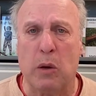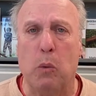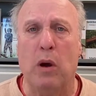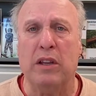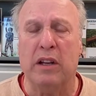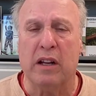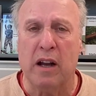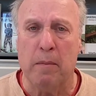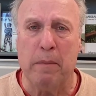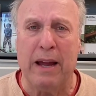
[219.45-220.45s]
I want you to
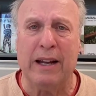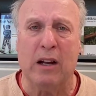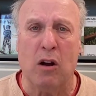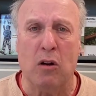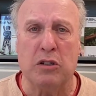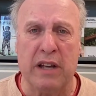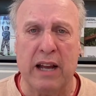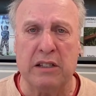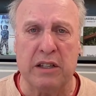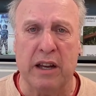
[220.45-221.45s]
come back and coach
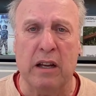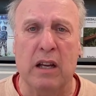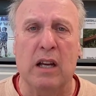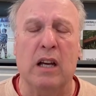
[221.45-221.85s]
next year.